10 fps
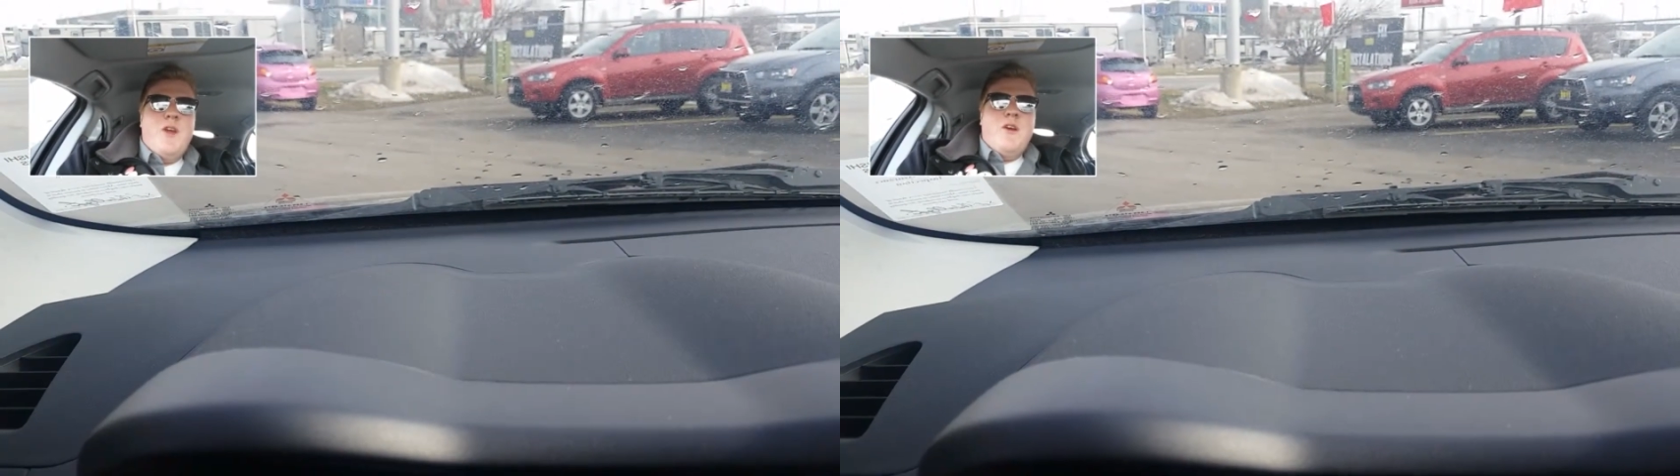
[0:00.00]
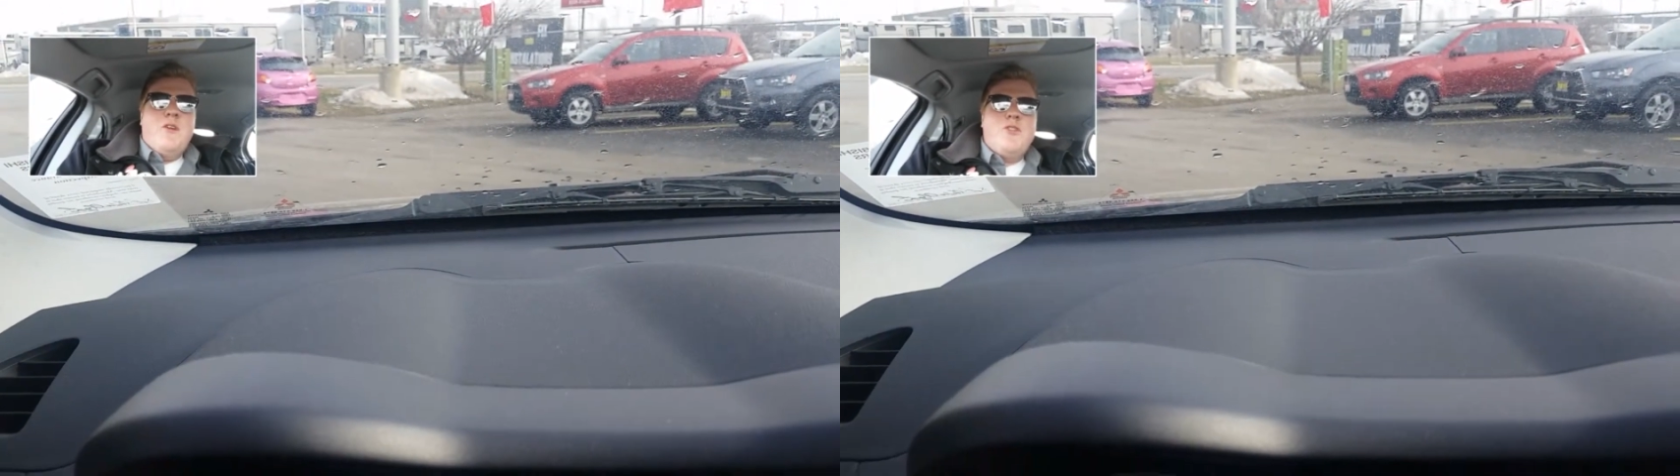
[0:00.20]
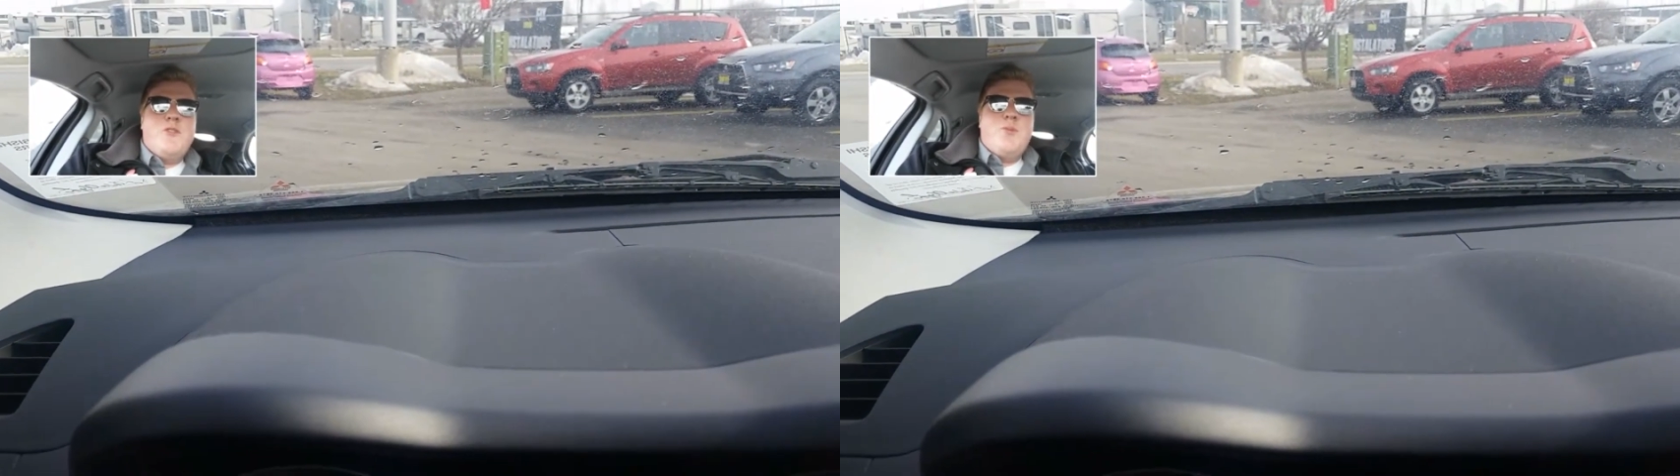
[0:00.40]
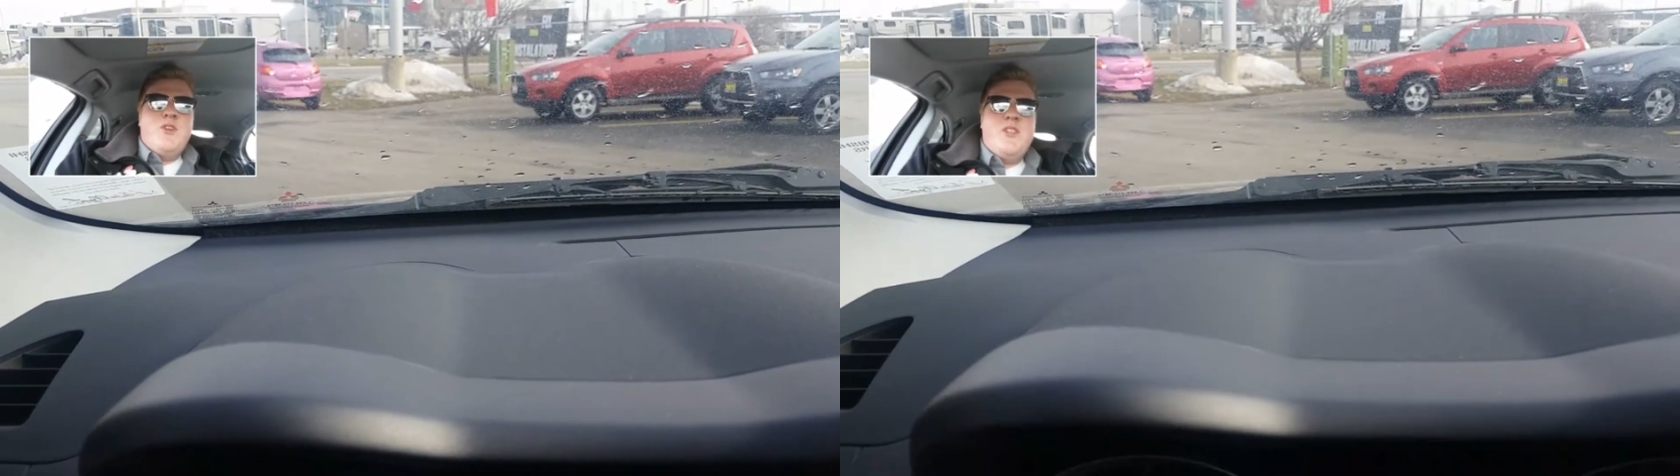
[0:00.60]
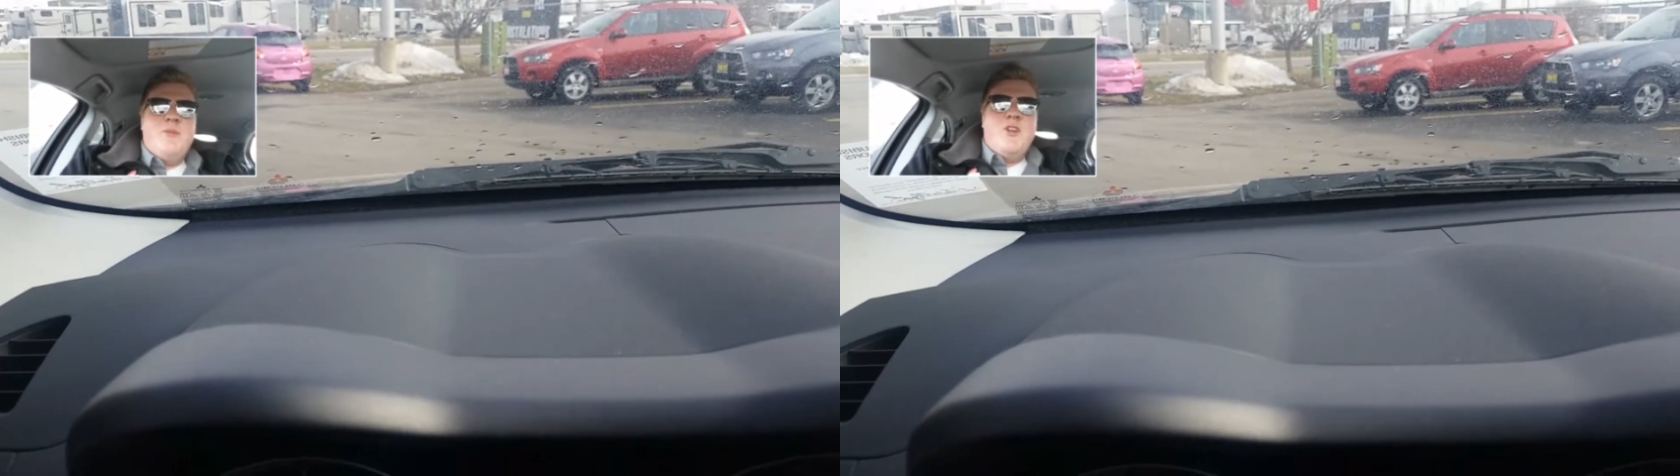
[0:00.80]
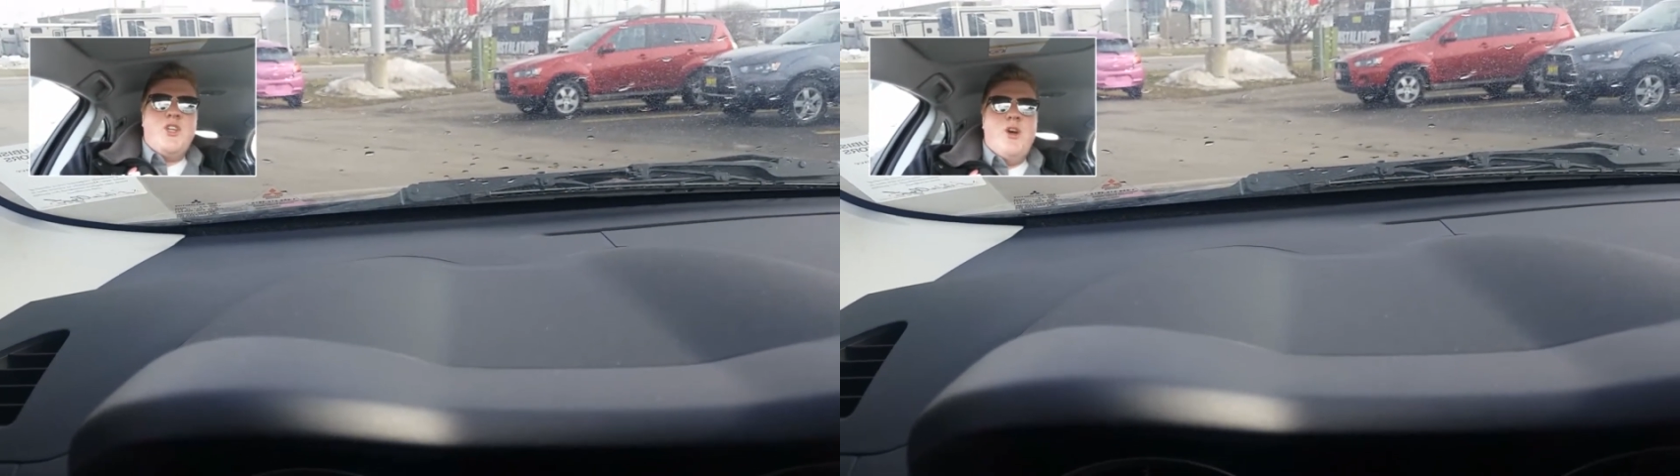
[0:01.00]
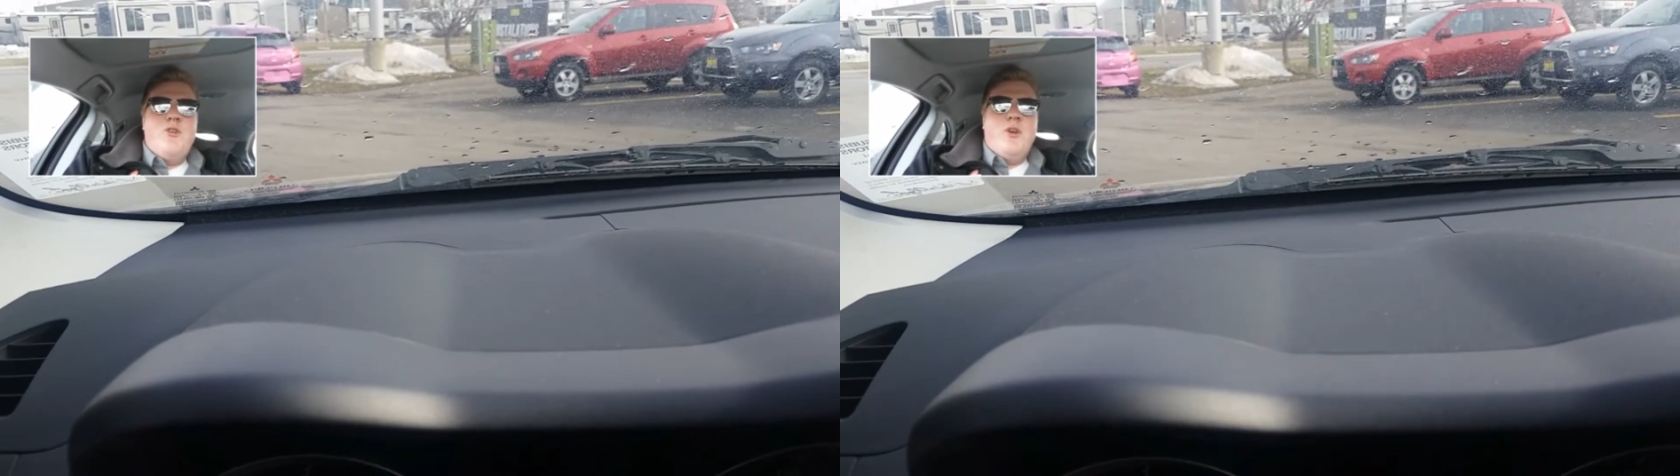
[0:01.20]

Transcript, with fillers: vehicle, just please give me a shout.